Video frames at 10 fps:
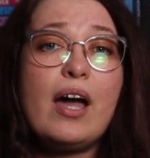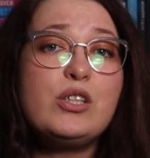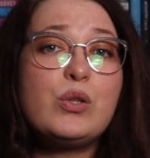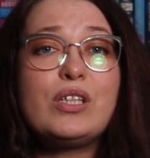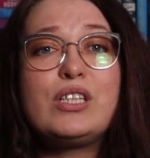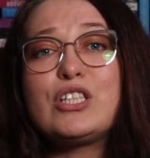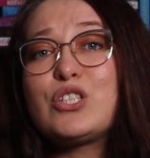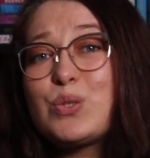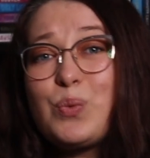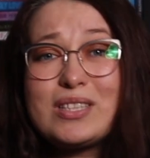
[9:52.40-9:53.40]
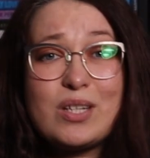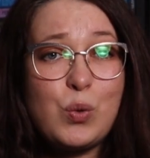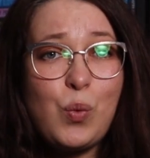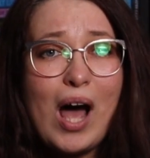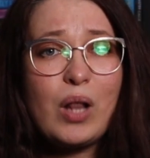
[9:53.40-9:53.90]
and do the dishes once in
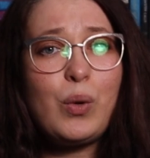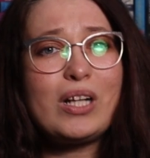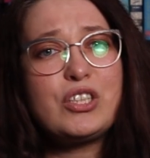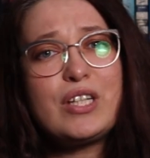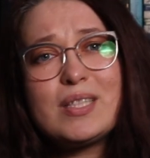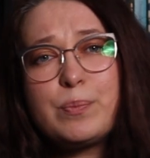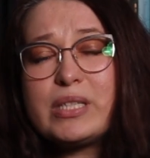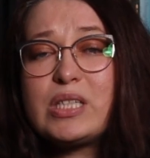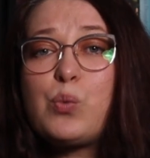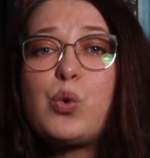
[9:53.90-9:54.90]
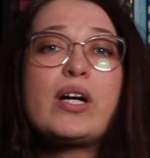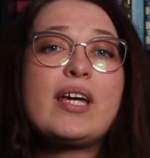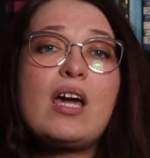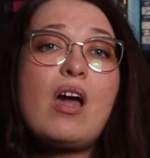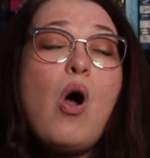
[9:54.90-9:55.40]
a while she's busy
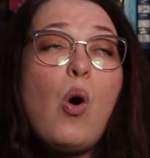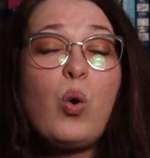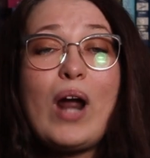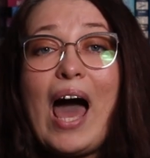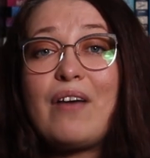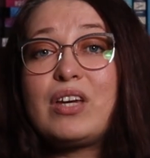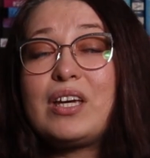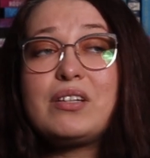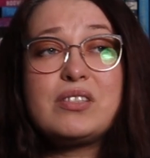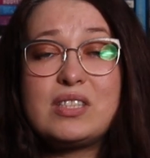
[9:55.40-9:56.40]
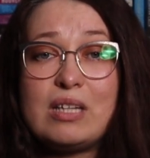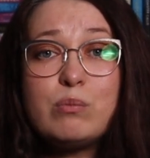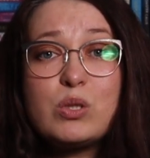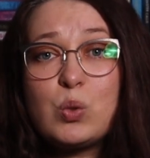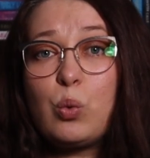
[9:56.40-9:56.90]
working or having
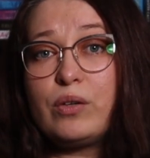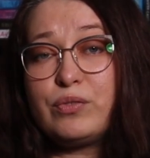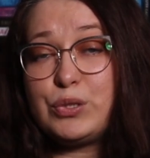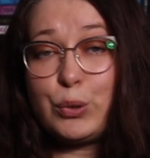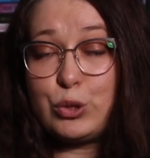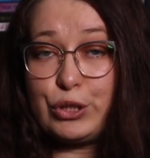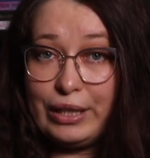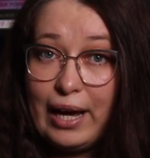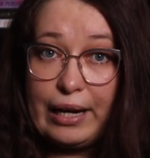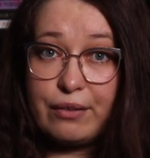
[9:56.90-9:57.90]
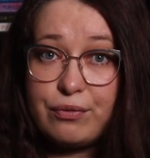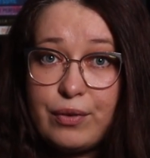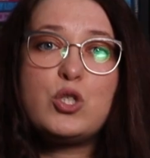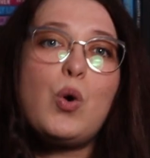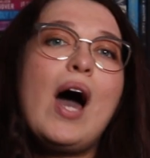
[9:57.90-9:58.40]
some sort of social life.
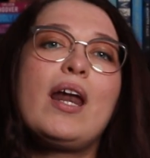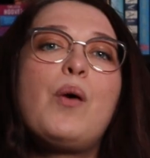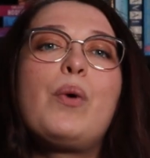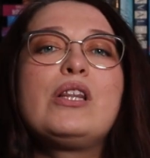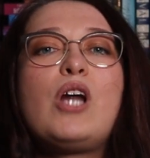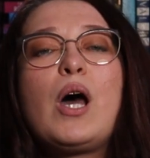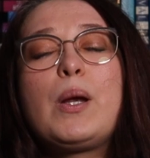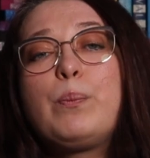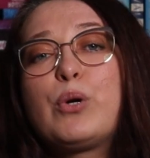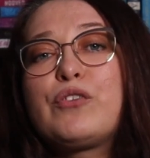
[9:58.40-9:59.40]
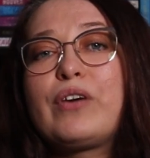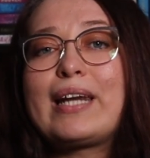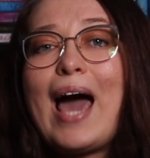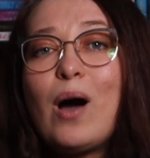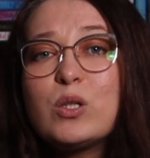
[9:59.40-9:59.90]
Joanna, while not a perfect
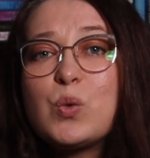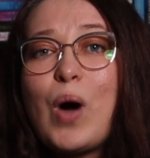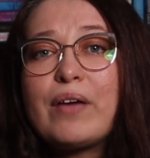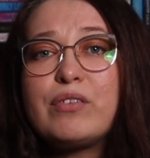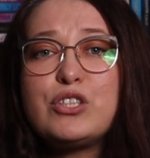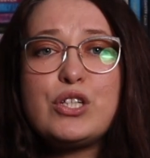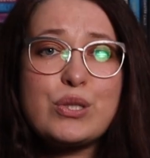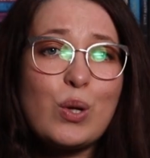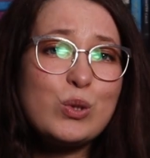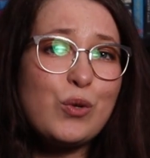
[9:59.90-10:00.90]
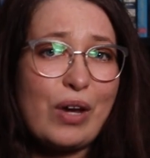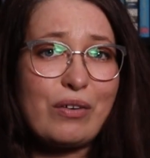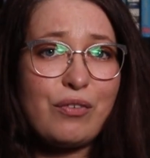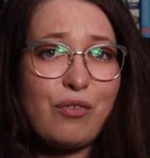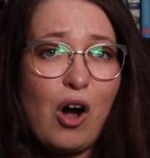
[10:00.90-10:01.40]
housewife, she's also
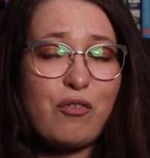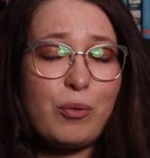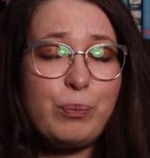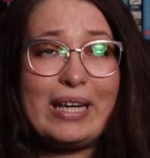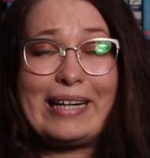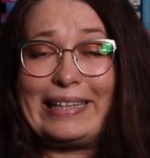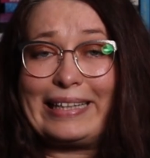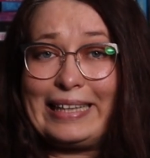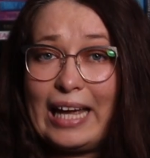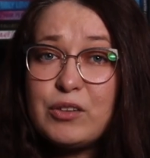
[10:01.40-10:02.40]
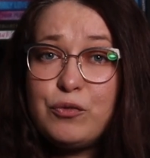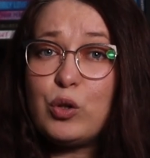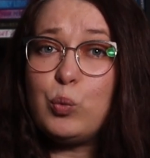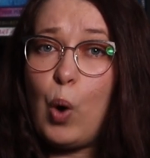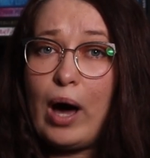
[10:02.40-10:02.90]
very far from being a
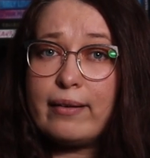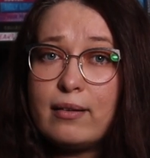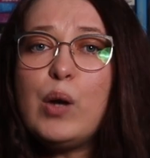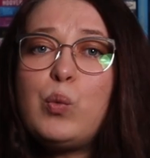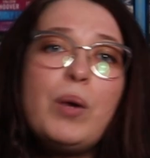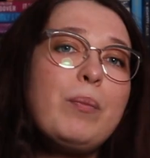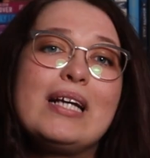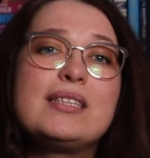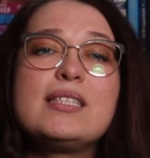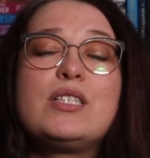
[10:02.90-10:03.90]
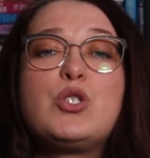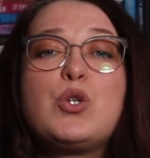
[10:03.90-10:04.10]
neglectful one. And what makes the situation